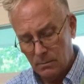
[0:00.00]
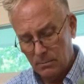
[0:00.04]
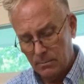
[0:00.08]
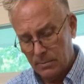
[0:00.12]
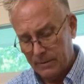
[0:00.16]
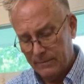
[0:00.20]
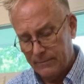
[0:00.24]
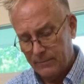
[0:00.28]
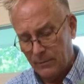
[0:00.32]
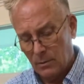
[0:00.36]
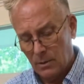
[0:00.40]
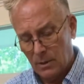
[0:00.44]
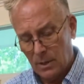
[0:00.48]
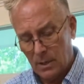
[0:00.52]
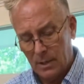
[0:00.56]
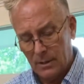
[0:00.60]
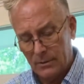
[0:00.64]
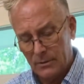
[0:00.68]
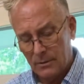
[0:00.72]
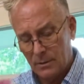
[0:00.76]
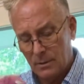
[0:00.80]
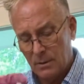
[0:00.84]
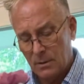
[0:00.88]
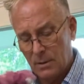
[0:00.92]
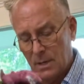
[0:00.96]
before
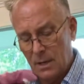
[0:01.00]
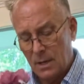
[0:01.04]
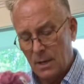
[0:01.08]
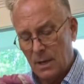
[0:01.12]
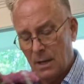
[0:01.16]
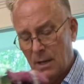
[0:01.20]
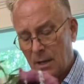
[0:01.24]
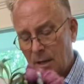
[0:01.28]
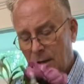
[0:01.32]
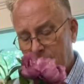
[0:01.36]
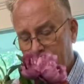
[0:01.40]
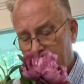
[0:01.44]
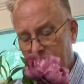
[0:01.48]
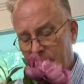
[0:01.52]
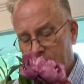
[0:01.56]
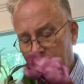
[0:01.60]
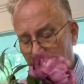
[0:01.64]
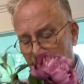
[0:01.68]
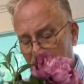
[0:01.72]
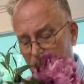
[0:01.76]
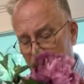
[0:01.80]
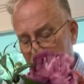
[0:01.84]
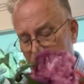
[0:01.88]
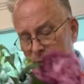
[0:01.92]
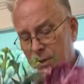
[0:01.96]
other of
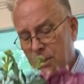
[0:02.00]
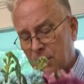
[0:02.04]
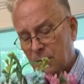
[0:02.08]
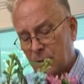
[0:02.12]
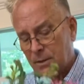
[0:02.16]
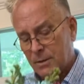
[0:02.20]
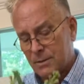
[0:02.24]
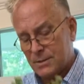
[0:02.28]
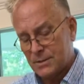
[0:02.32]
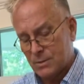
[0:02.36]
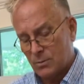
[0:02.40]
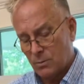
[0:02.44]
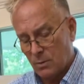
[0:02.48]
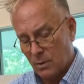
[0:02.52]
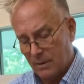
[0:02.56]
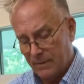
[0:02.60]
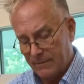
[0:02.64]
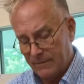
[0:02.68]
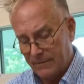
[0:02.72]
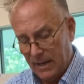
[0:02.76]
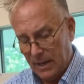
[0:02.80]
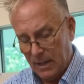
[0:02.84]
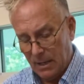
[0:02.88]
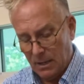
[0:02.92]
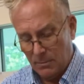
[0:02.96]
our materials were
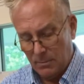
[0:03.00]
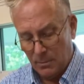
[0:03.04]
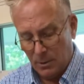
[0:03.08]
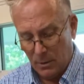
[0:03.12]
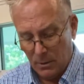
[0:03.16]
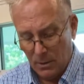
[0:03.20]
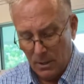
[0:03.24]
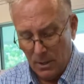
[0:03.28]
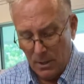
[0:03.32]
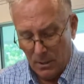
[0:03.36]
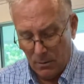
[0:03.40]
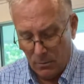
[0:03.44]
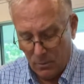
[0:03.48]
available,